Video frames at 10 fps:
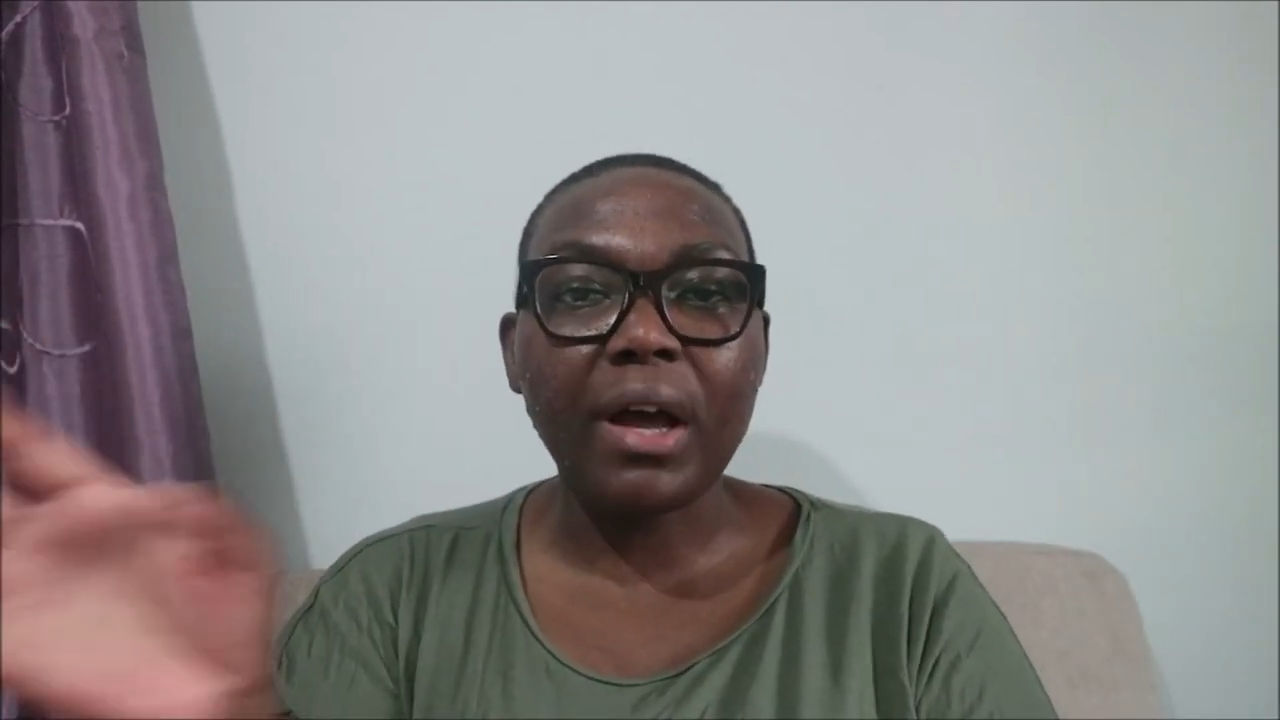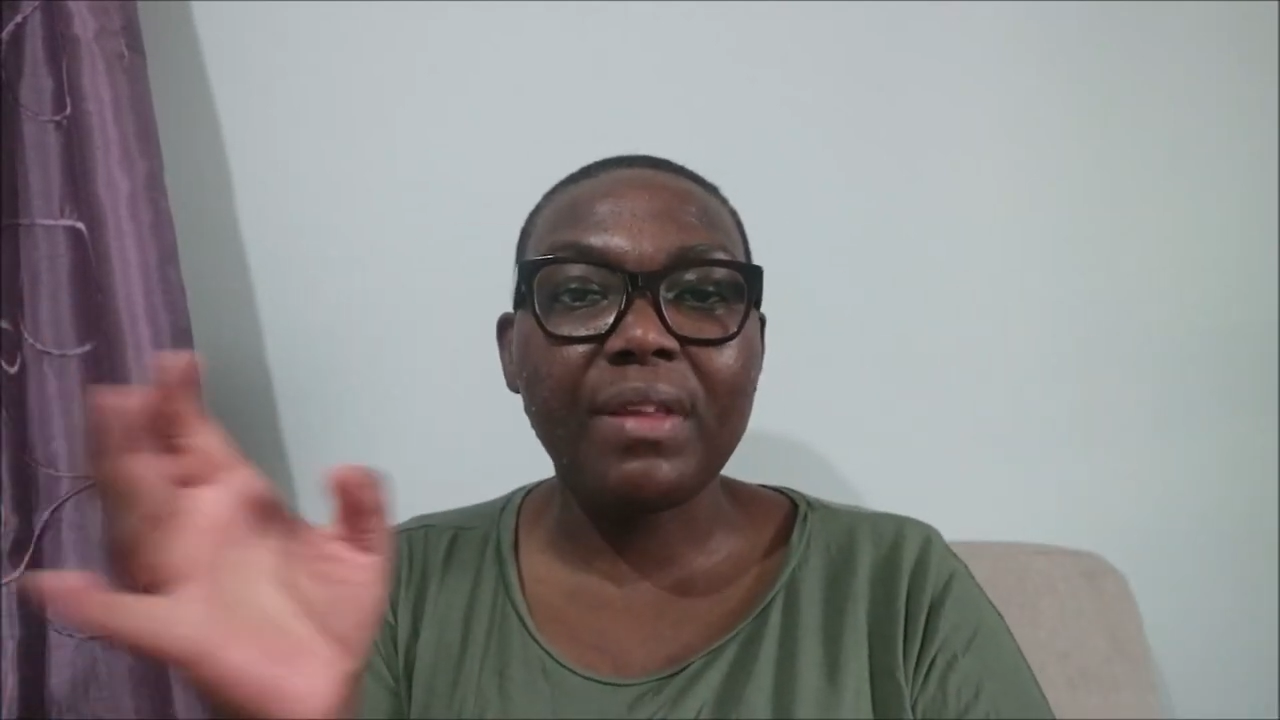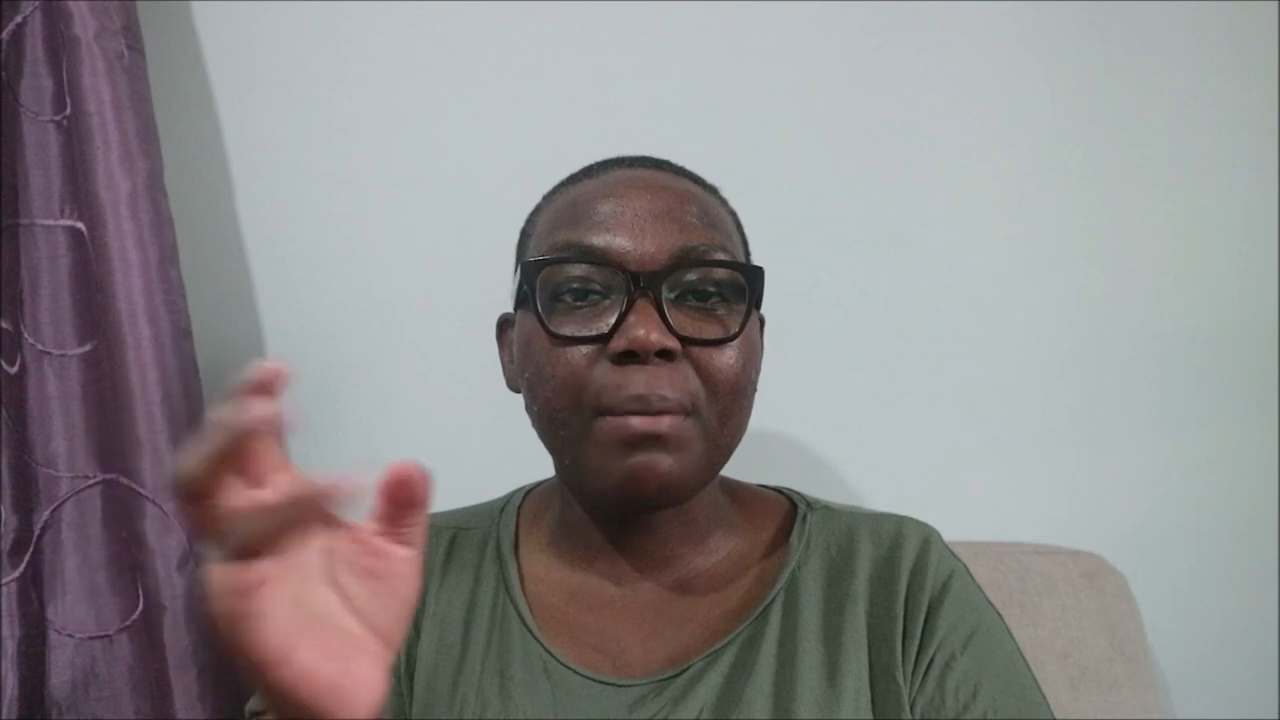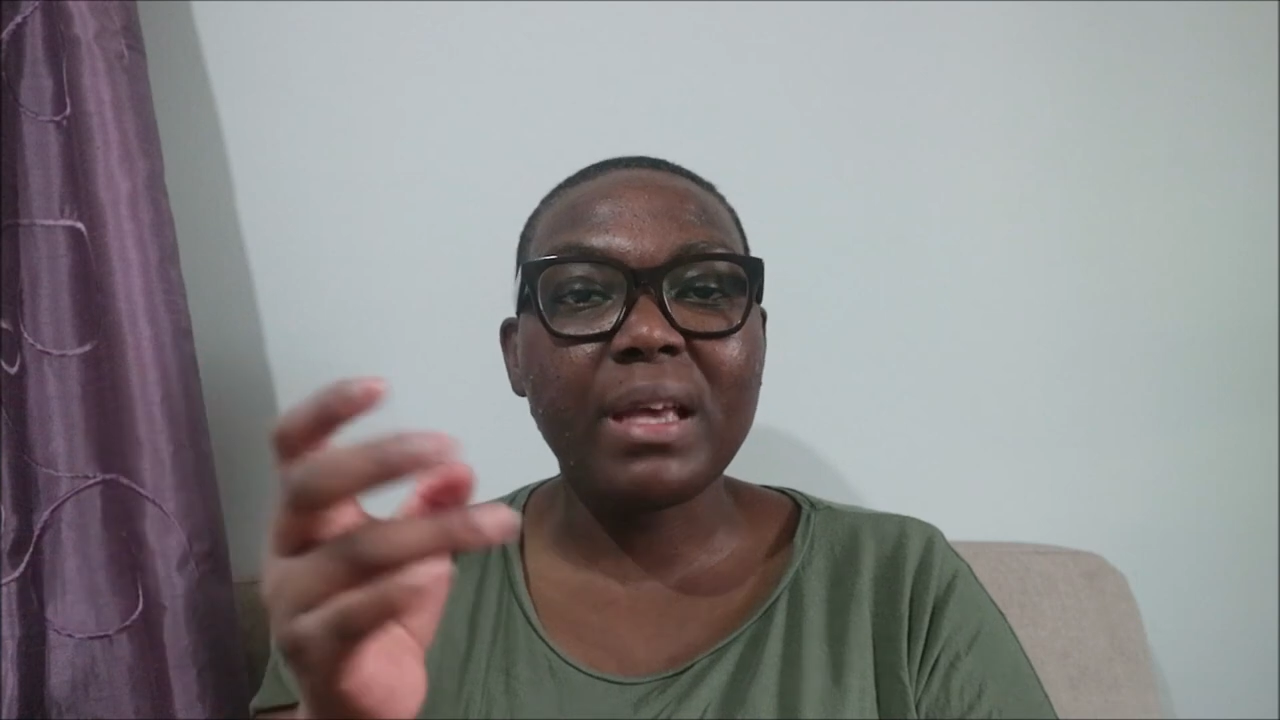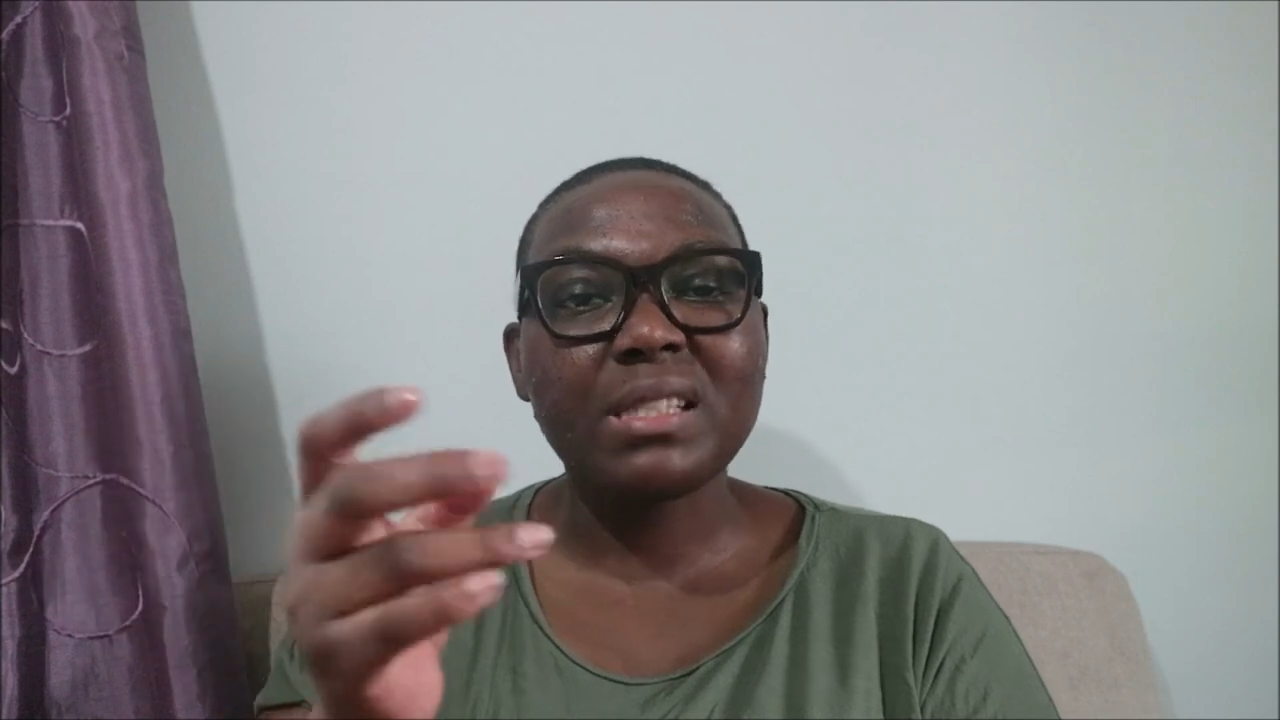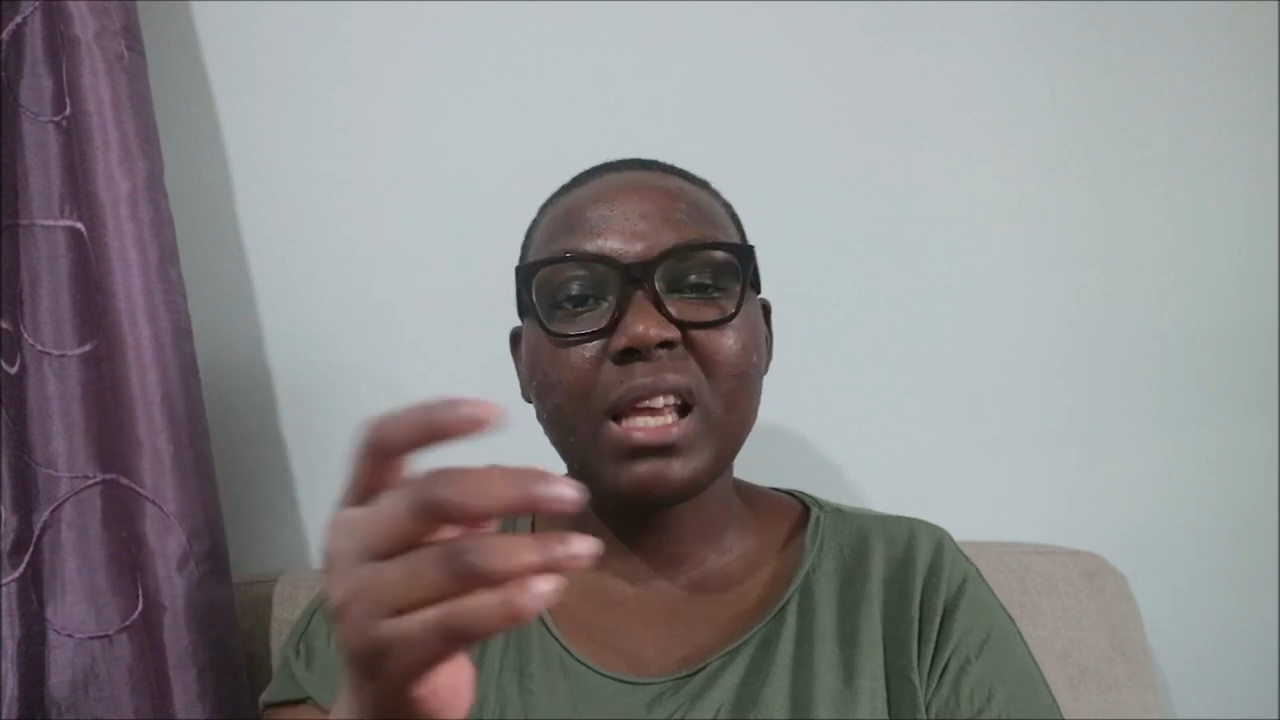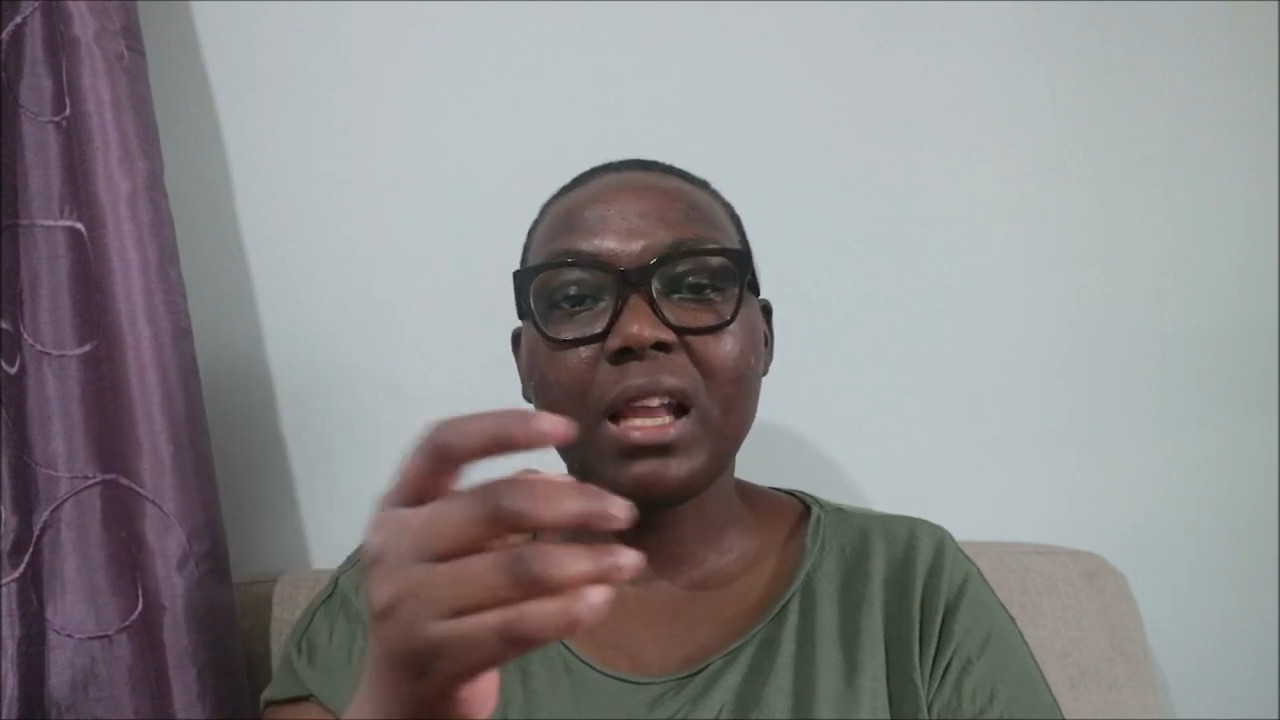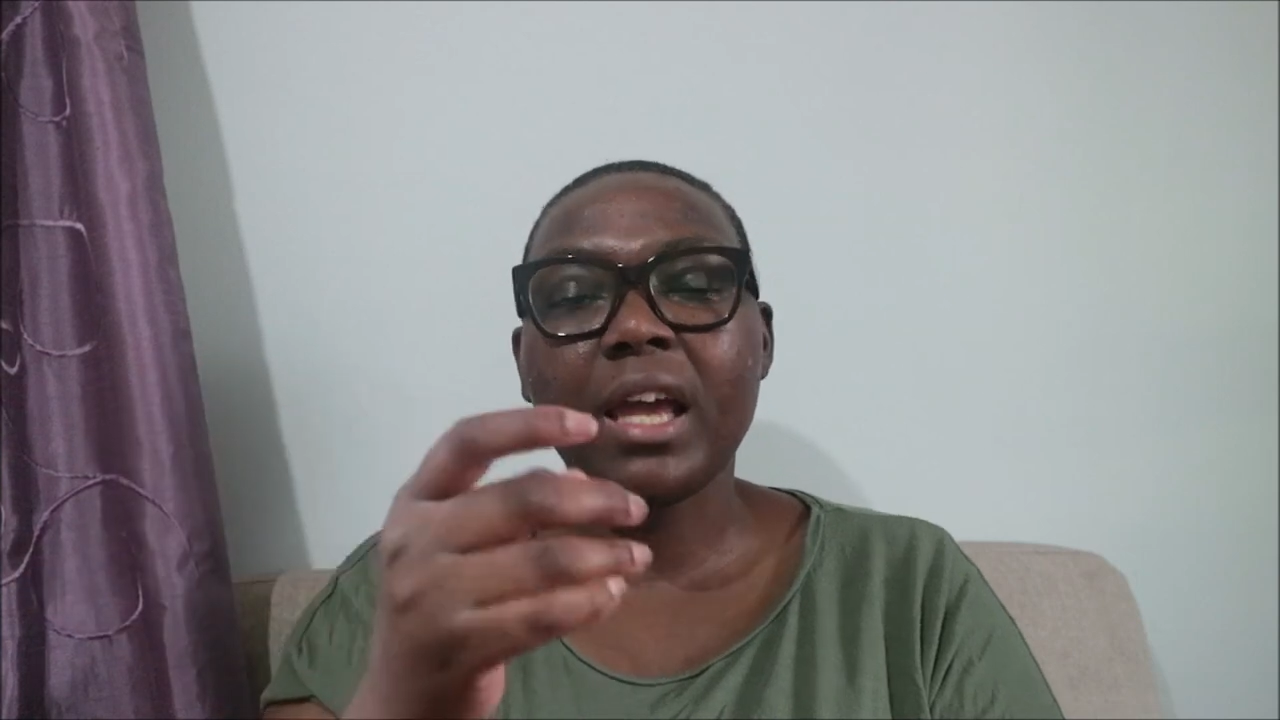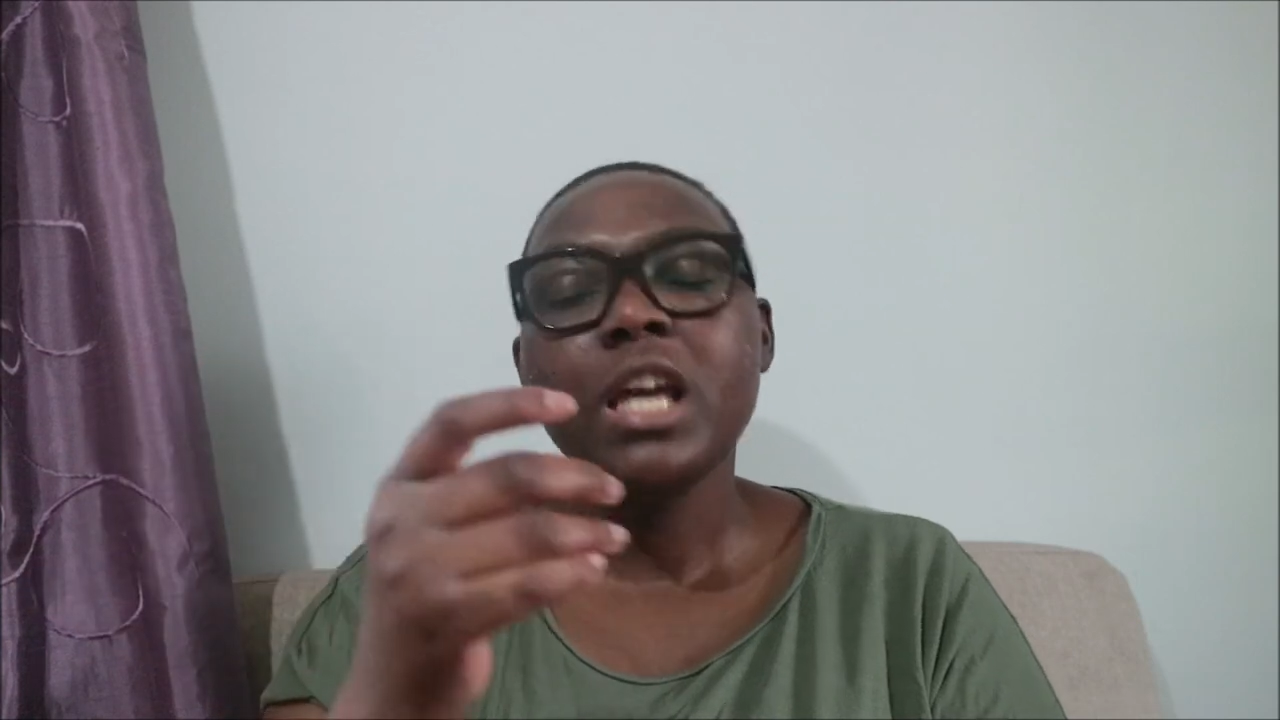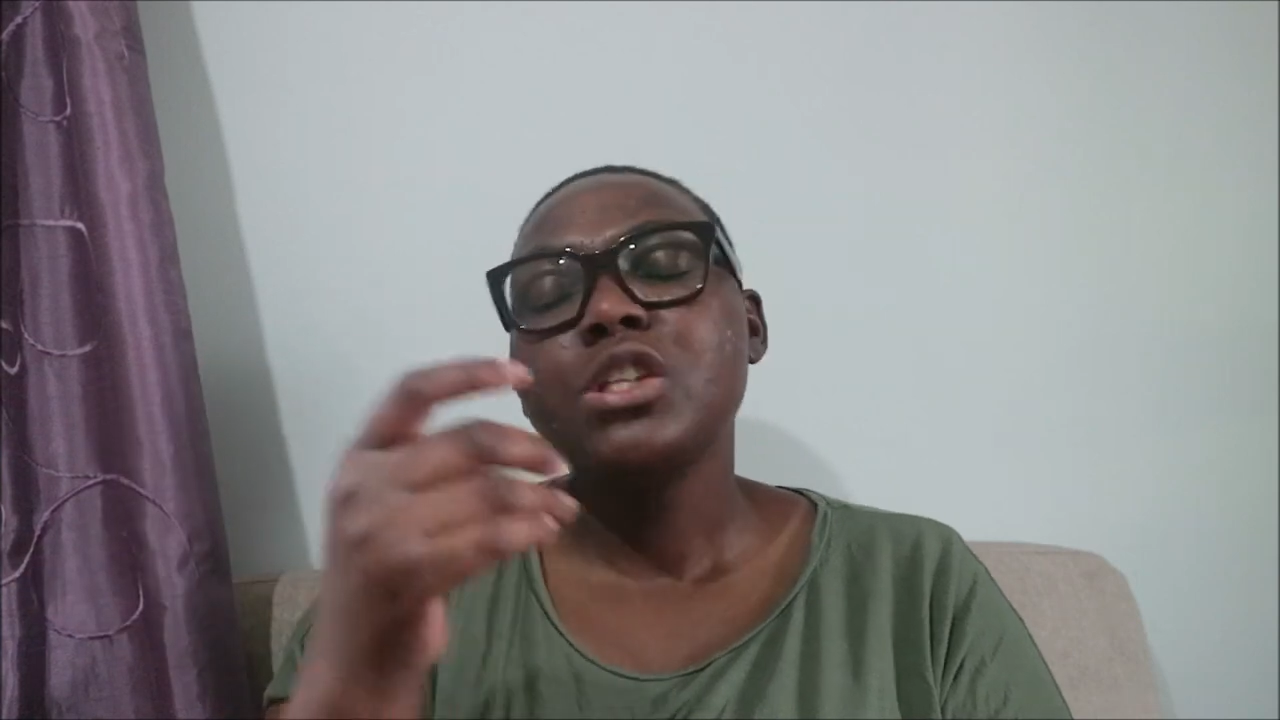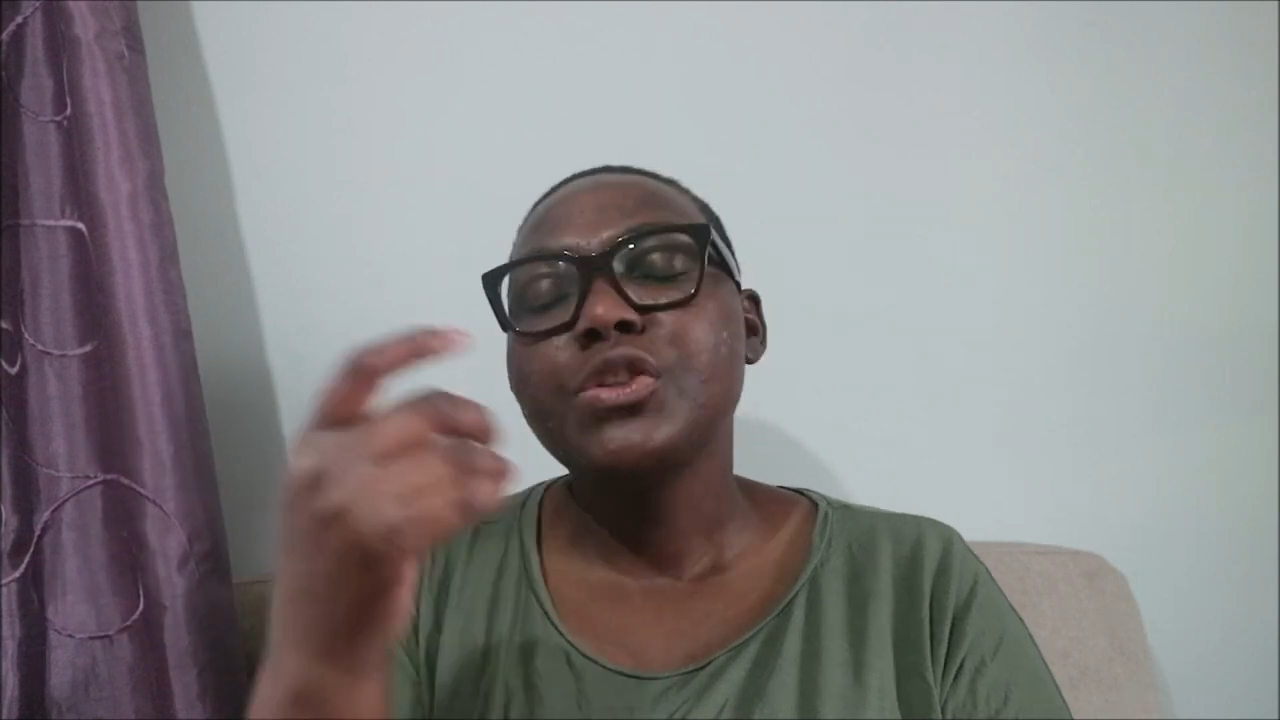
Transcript: and they may say like